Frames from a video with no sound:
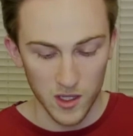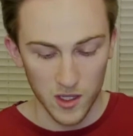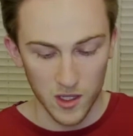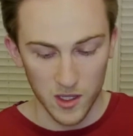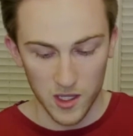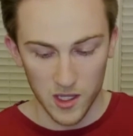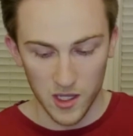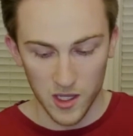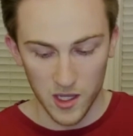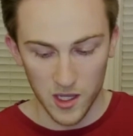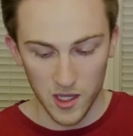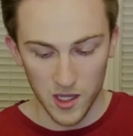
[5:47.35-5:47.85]

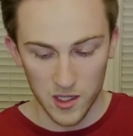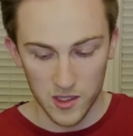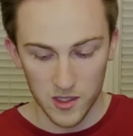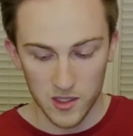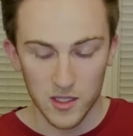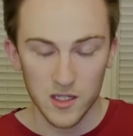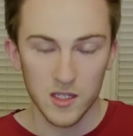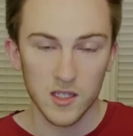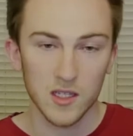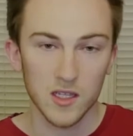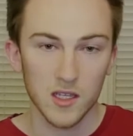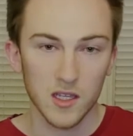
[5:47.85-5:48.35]
And
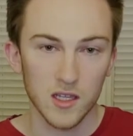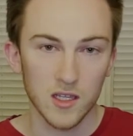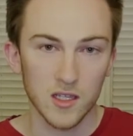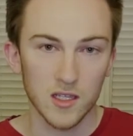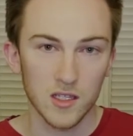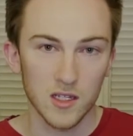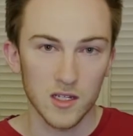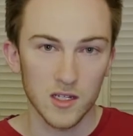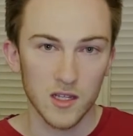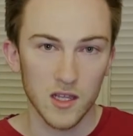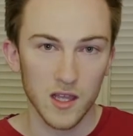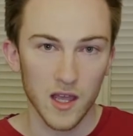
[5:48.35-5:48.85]

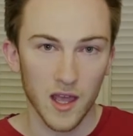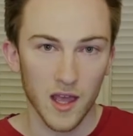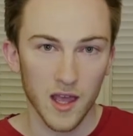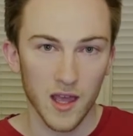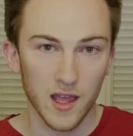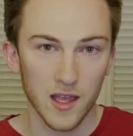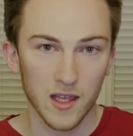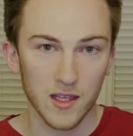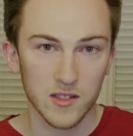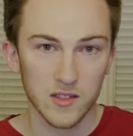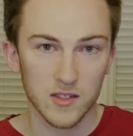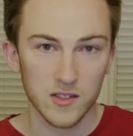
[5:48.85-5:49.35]
it
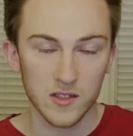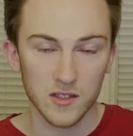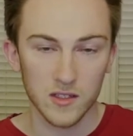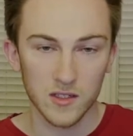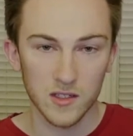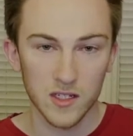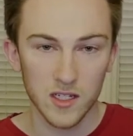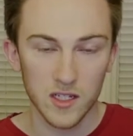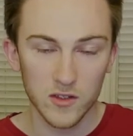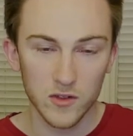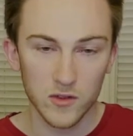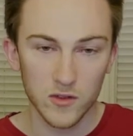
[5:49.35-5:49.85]
has an
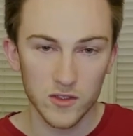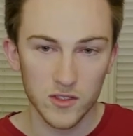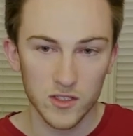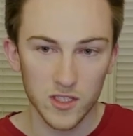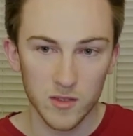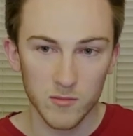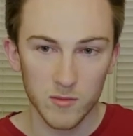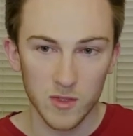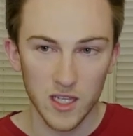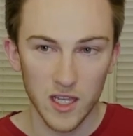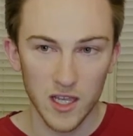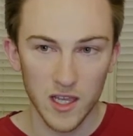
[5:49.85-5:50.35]
interesting
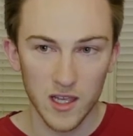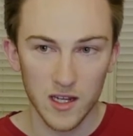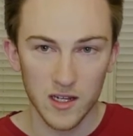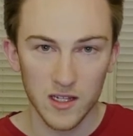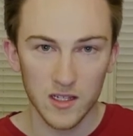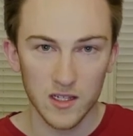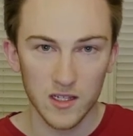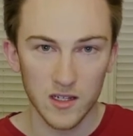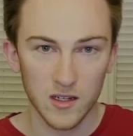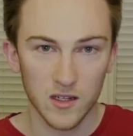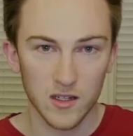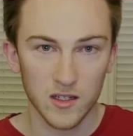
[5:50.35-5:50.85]

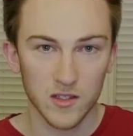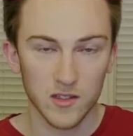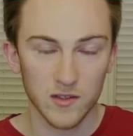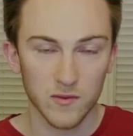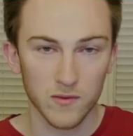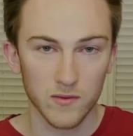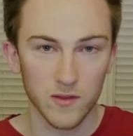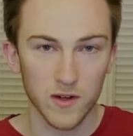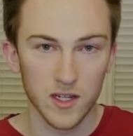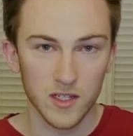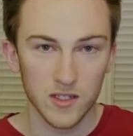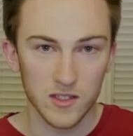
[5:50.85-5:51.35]
mechanic on the
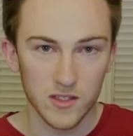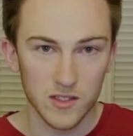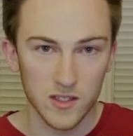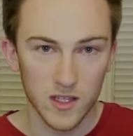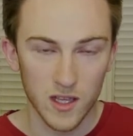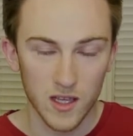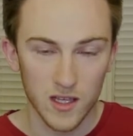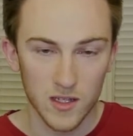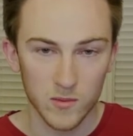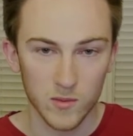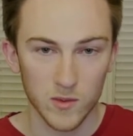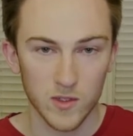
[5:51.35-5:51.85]
French
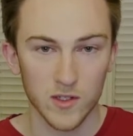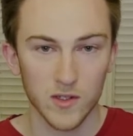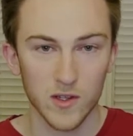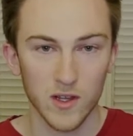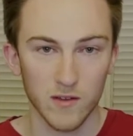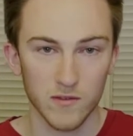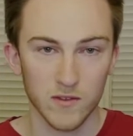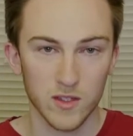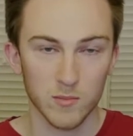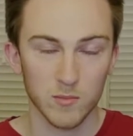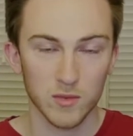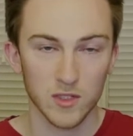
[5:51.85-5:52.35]
side where you
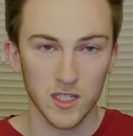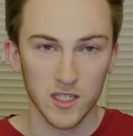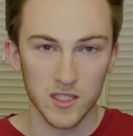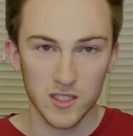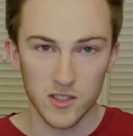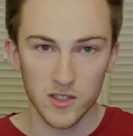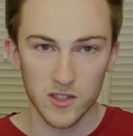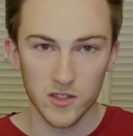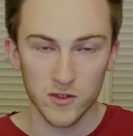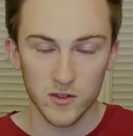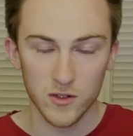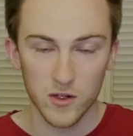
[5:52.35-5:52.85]
have to
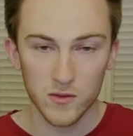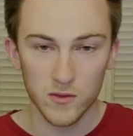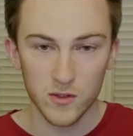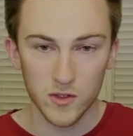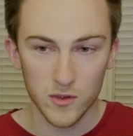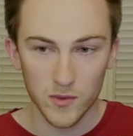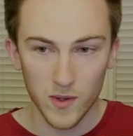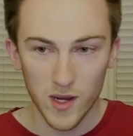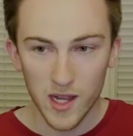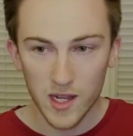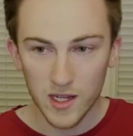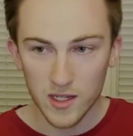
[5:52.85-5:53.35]
place your own
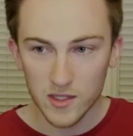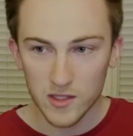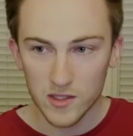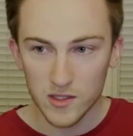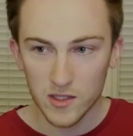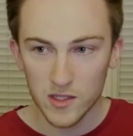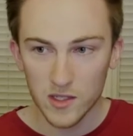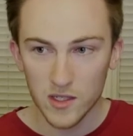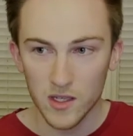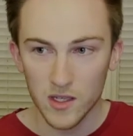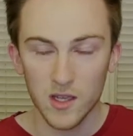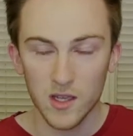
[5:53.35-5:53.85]
tracks,
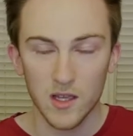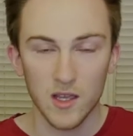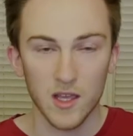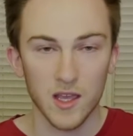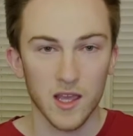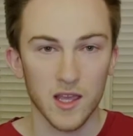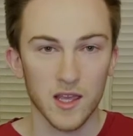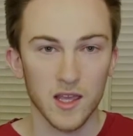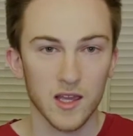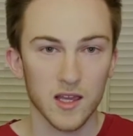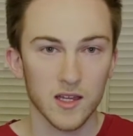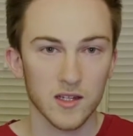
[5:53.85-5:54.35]

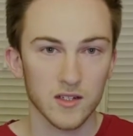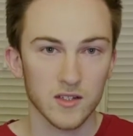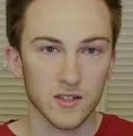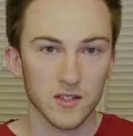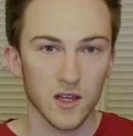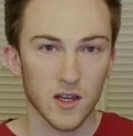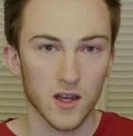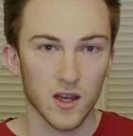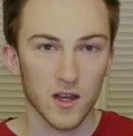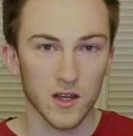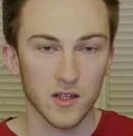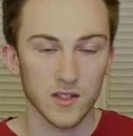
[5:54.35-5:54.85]
and
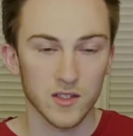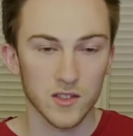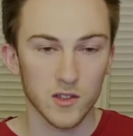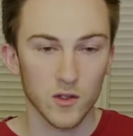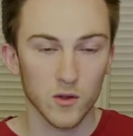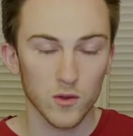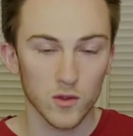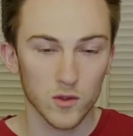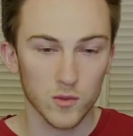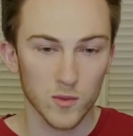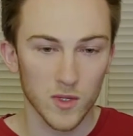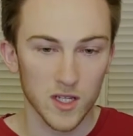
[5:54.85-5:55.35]
on the
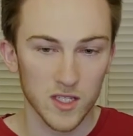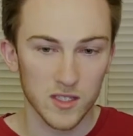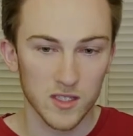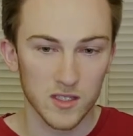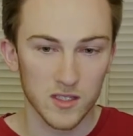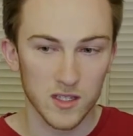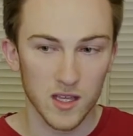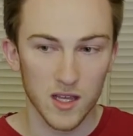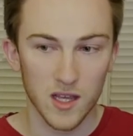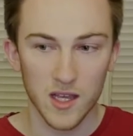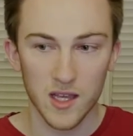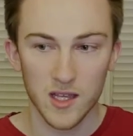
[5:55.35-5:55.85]
Old West
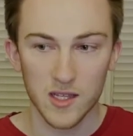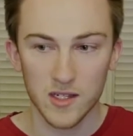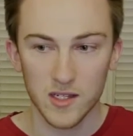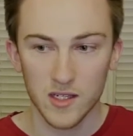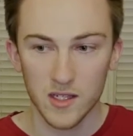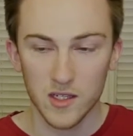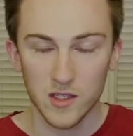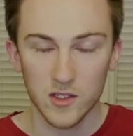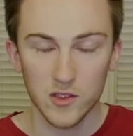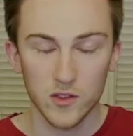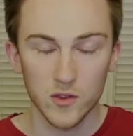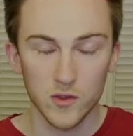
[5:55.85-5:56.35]
side
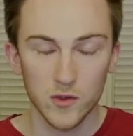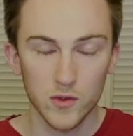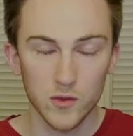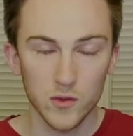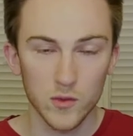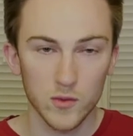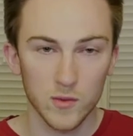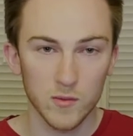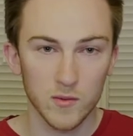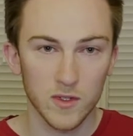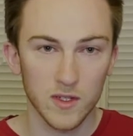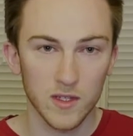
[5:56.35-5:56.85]

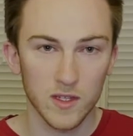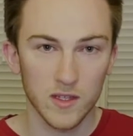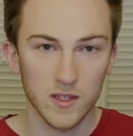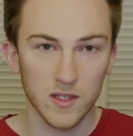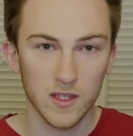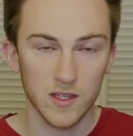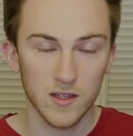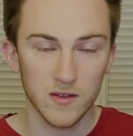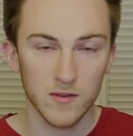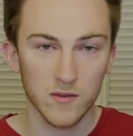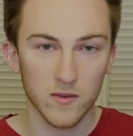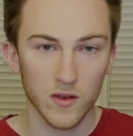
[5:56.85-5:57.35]
you
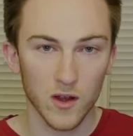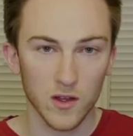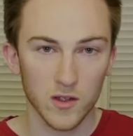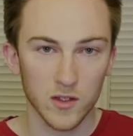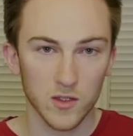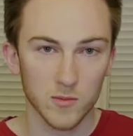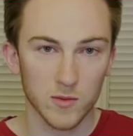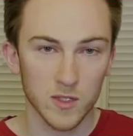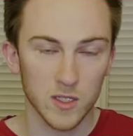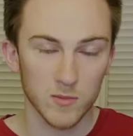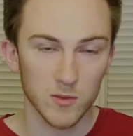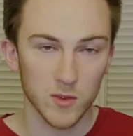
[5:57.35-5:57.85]
give other
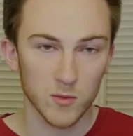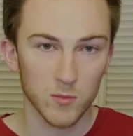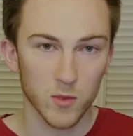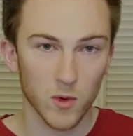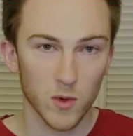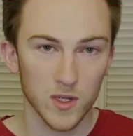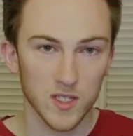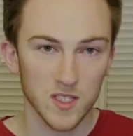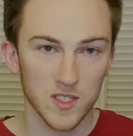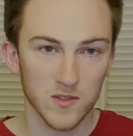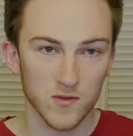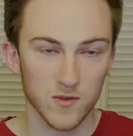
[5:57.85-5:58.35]
people
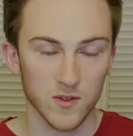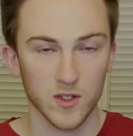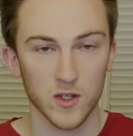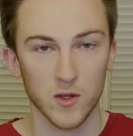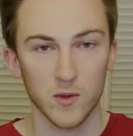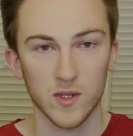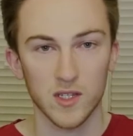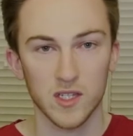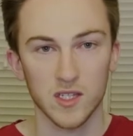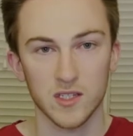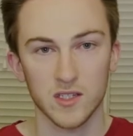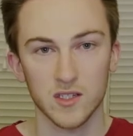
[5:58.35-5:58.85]
points for
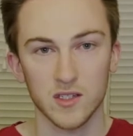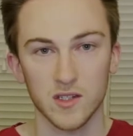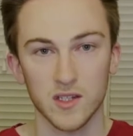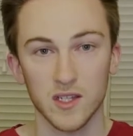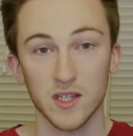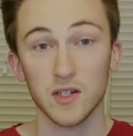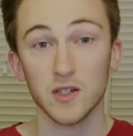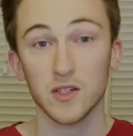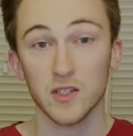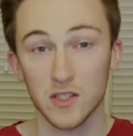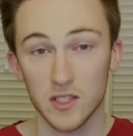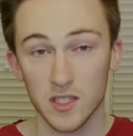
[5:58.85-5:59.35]
going into
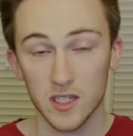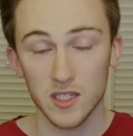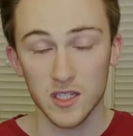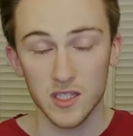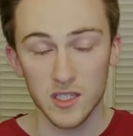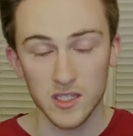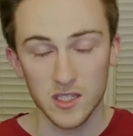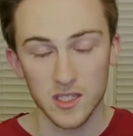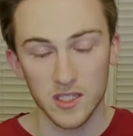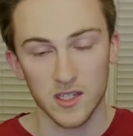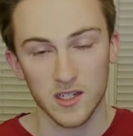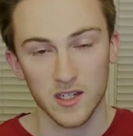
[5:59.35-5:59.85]
their
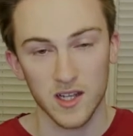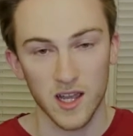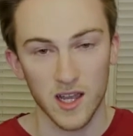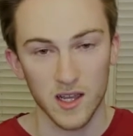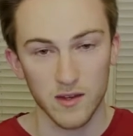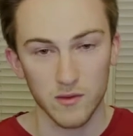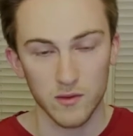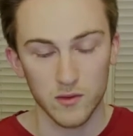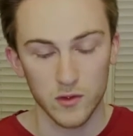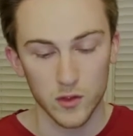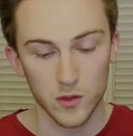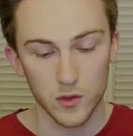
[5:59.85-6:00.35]
cities and
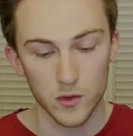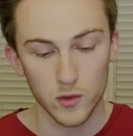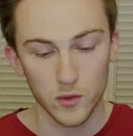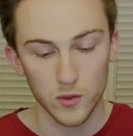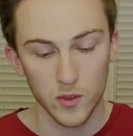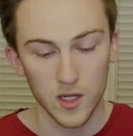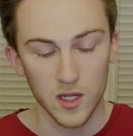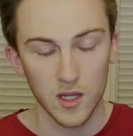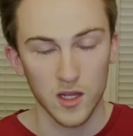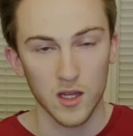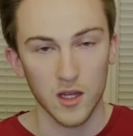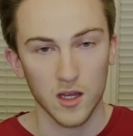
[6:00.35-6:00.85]
have to
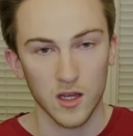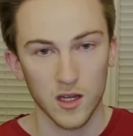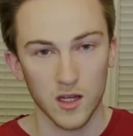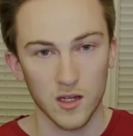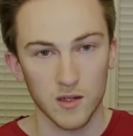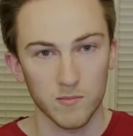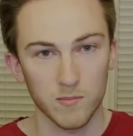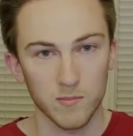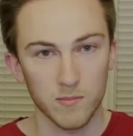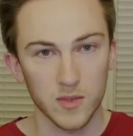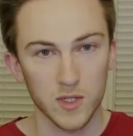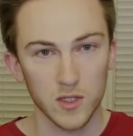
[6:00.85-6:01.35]

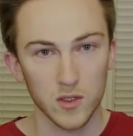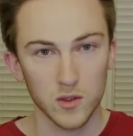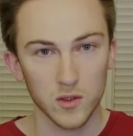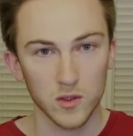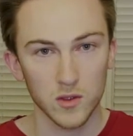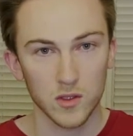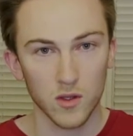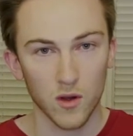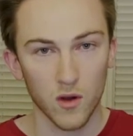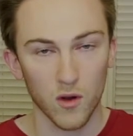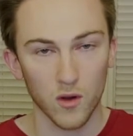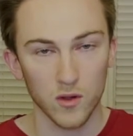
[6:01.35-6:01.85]

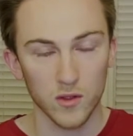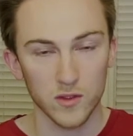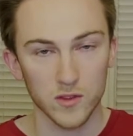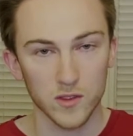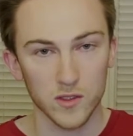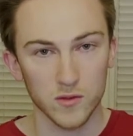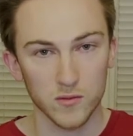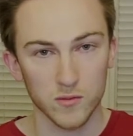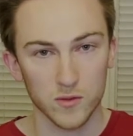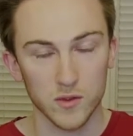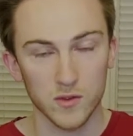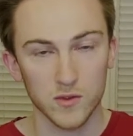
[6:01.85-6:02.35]
build all
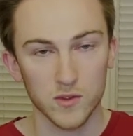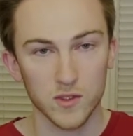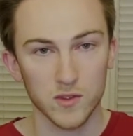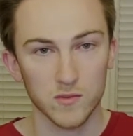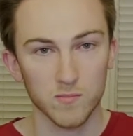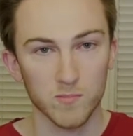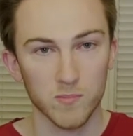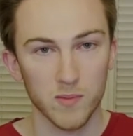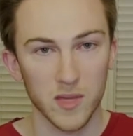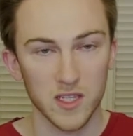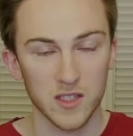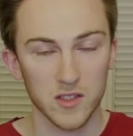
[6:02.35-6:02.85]
your routes
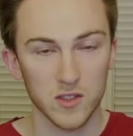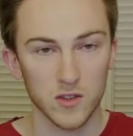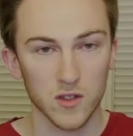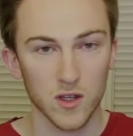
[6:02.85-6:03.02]
based